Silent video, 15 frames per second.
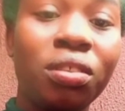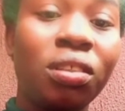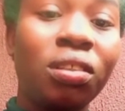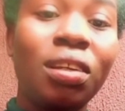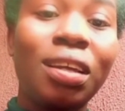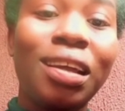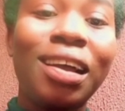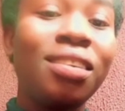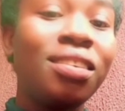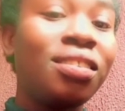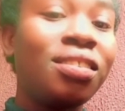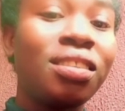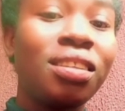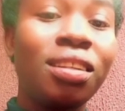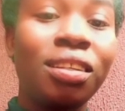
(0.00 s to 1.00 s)
I didn't say
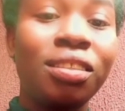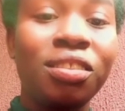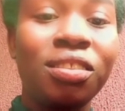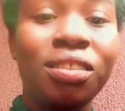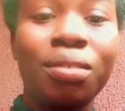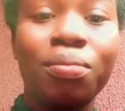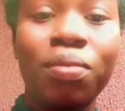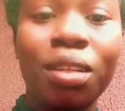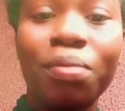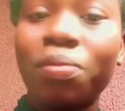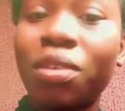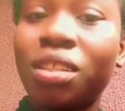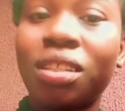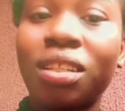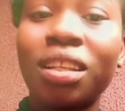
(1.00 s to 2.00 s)
that she's a bad
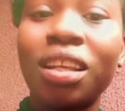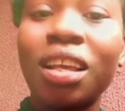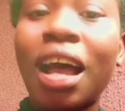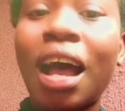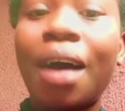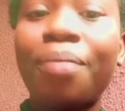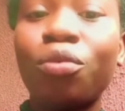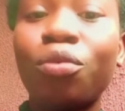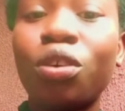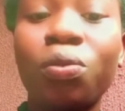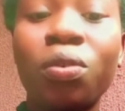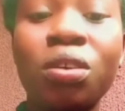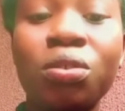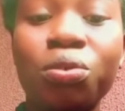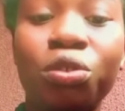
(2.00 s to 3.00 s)
person. I'm not the one
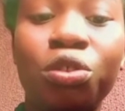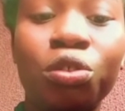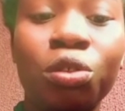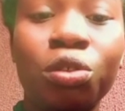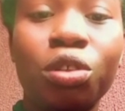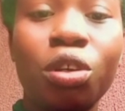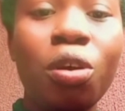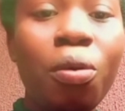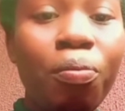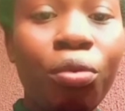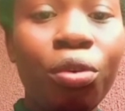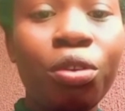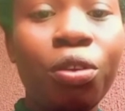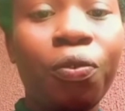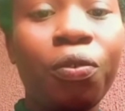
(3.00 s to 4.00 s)
to judge. But
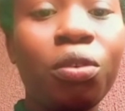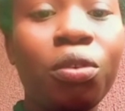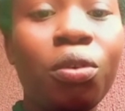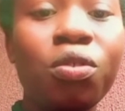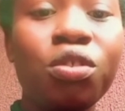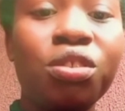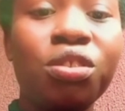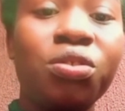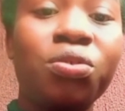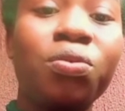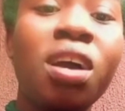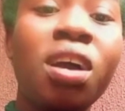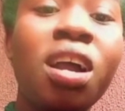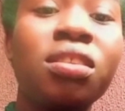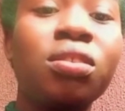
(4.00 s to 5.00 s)
if you know what is
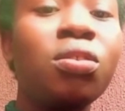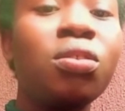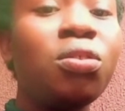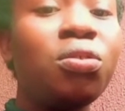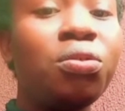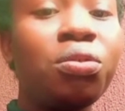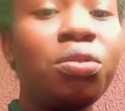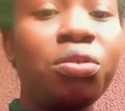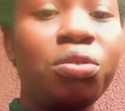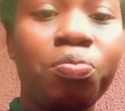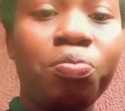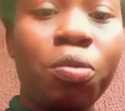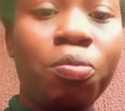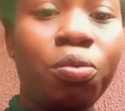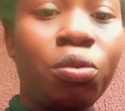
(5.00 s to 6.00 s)
right, do it to
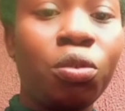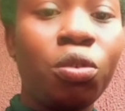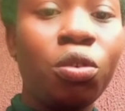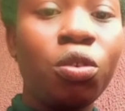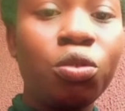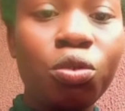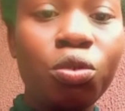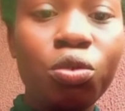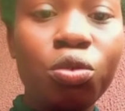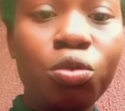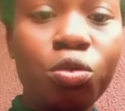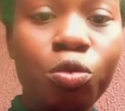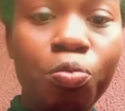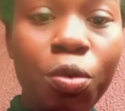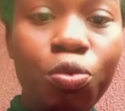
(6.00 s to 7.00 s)
people. Do to
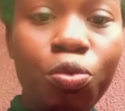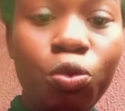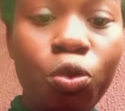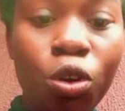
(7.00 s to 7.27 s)
people what